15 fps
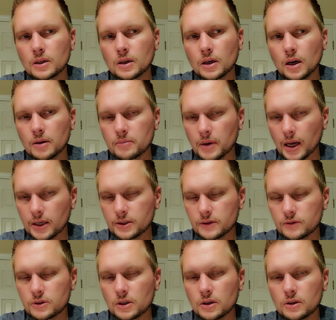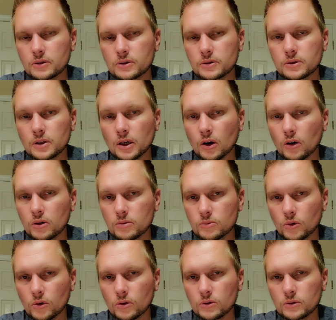A mass of cells that are
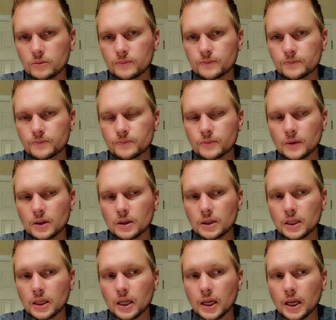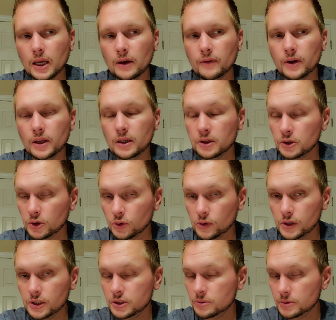immortal, that have an
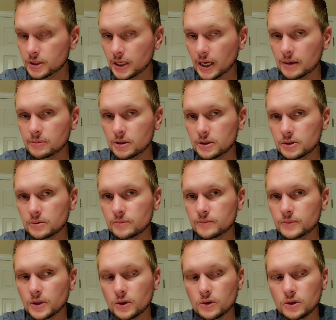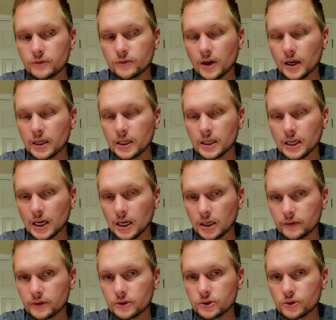increased metabolism, that are dividing out of
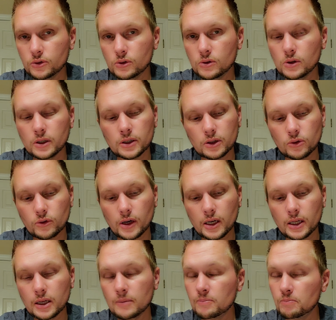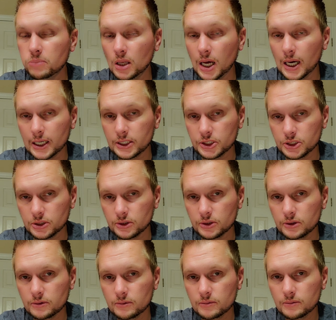control and creating blockages
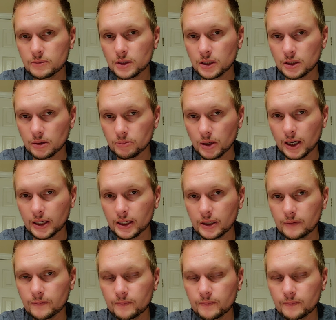in the body,